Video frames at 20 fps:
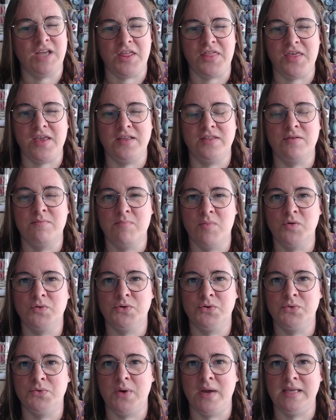I think the
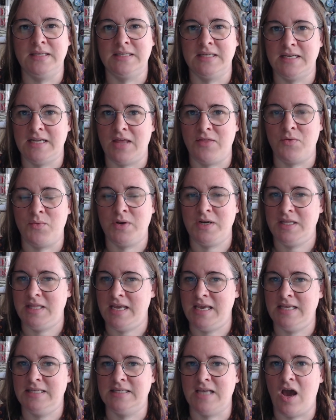model is another one of
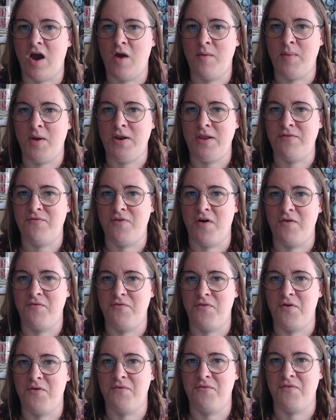these I'm only five
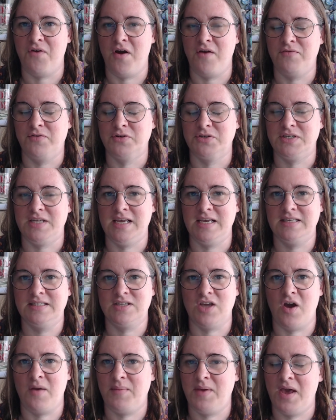foot five or six
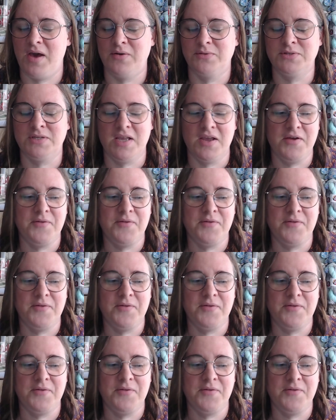type girls.